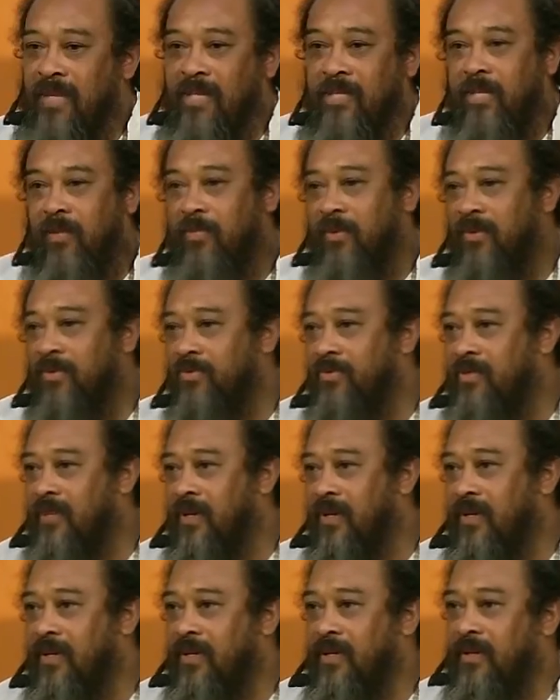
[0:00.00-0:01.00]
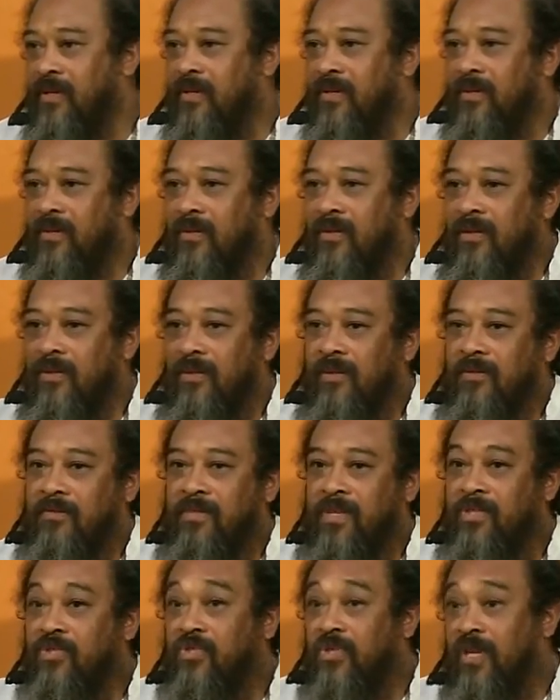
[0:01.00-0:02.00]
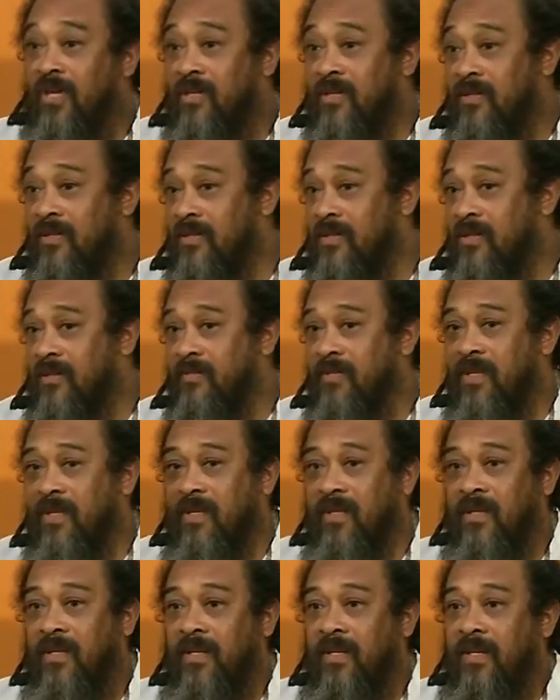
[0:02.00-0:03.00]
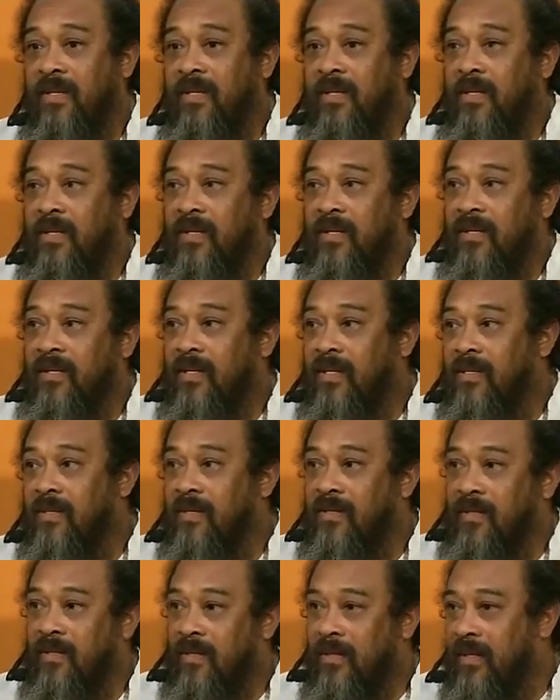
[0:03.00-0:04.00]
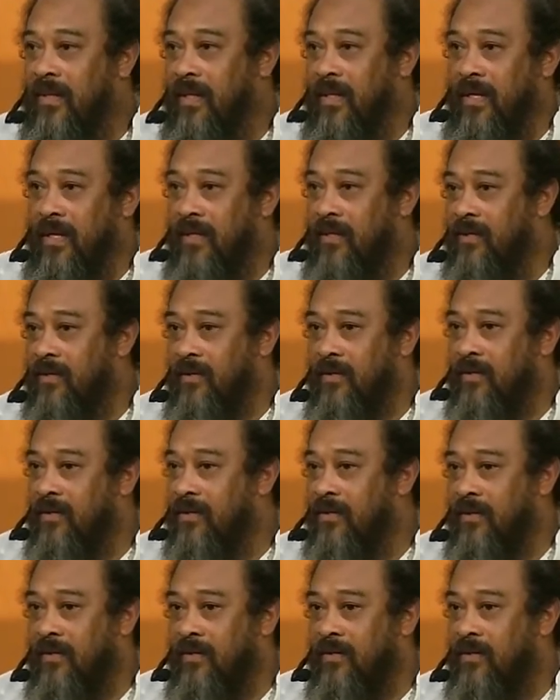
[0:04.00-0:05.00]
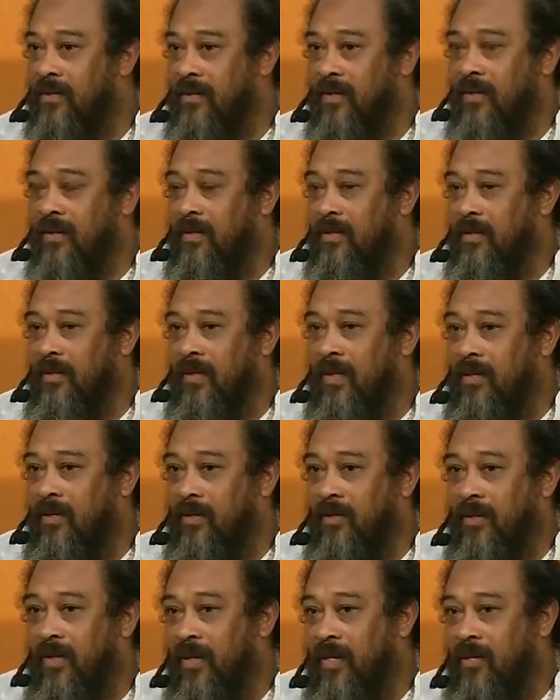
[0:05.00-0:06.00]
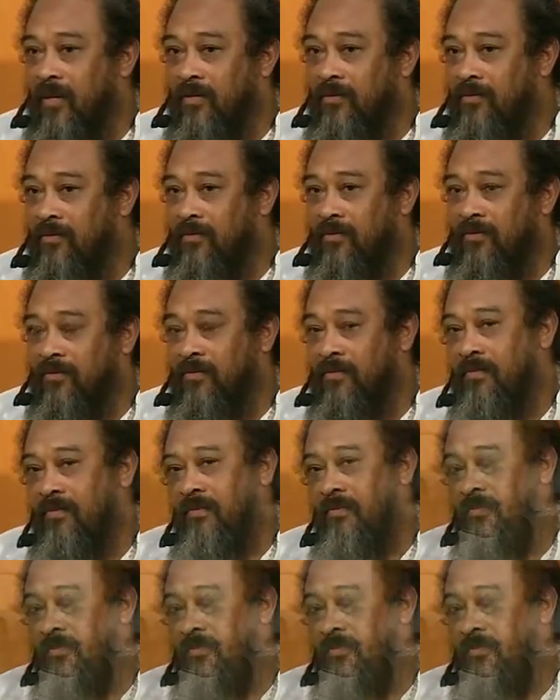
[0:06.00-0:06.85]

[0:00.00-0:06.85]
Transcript: based upon fear, on mistrust or something, then again another kind of